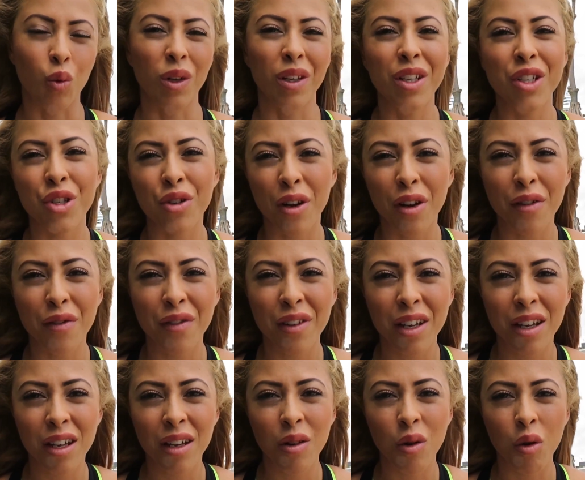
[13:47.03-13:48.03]
will a
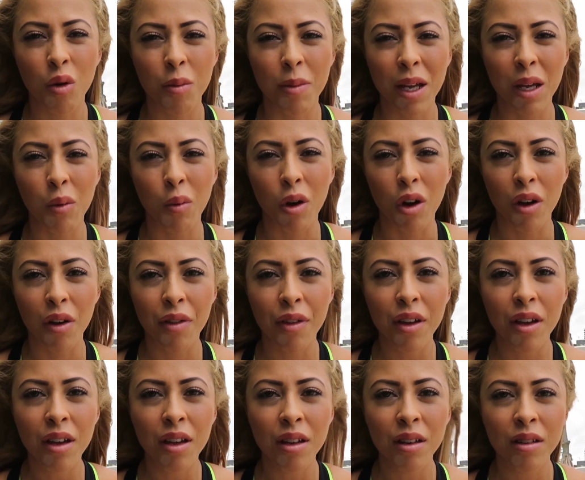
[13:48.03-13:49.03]
trophy all be worth
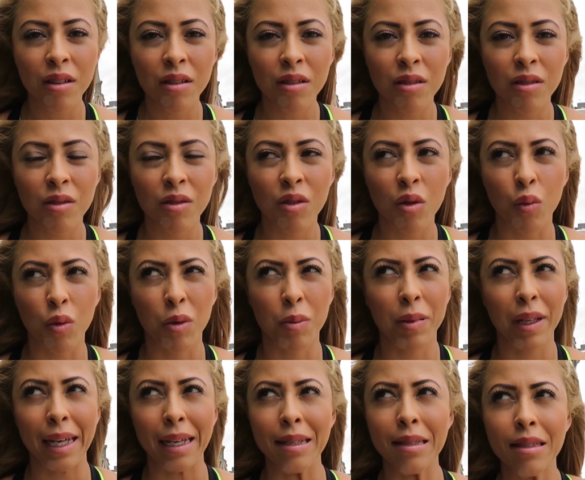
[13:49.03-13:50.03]
it? Will
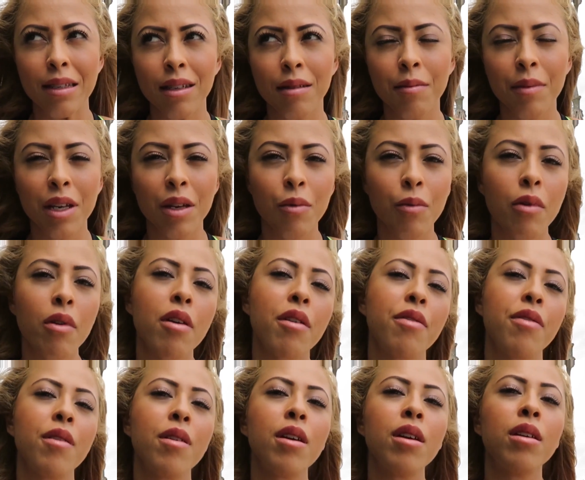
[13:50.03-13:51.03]
placing be
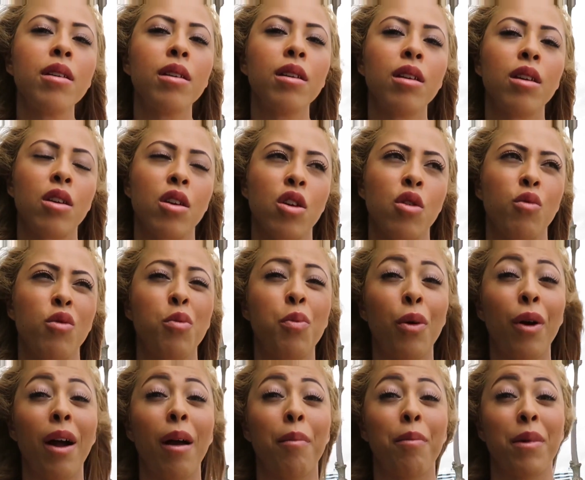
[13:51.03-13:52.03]
worth it? Will
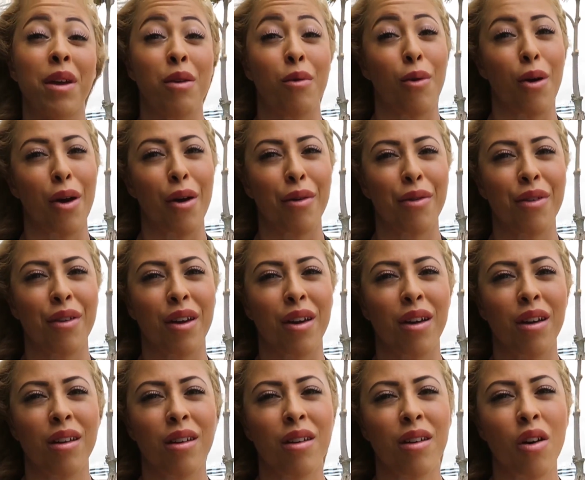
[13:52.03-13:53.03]
prep be worth
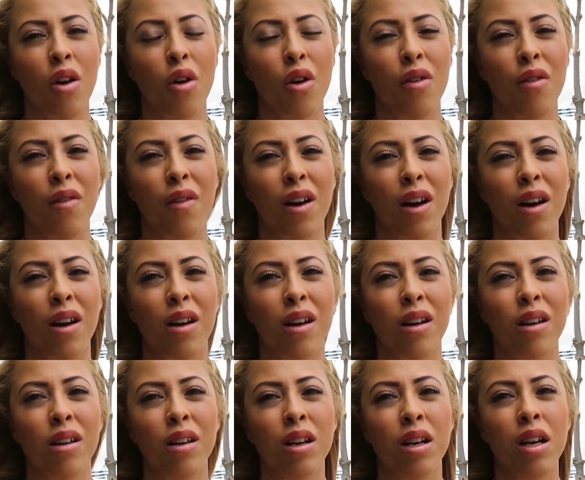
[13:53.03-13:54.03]
it
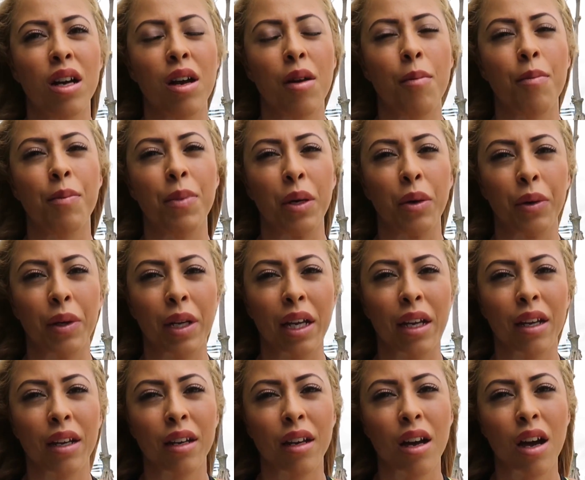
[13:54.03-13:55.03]
over
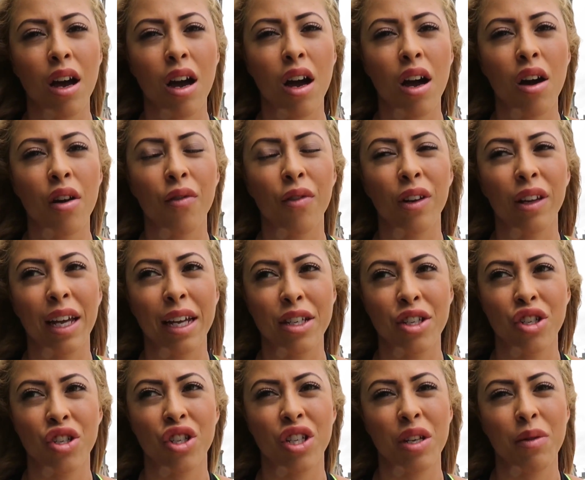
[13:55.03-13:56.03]
building a
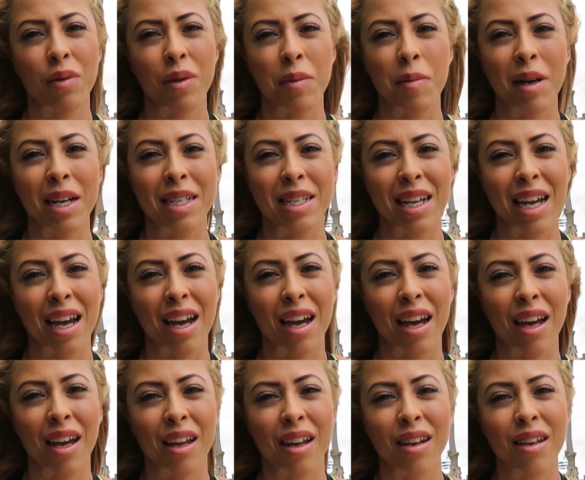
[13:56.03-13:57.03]
relationship with my
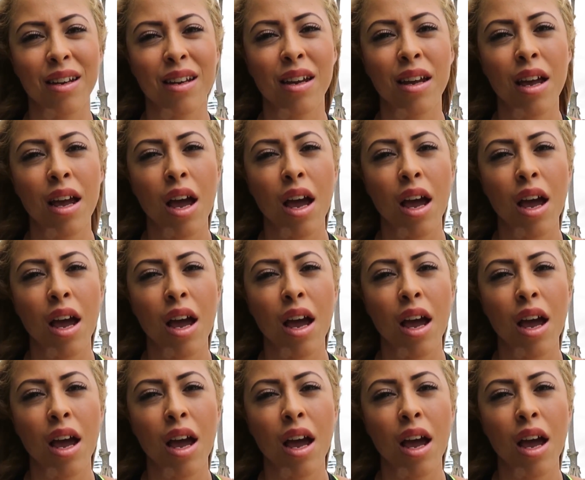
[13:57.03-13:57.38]
dad?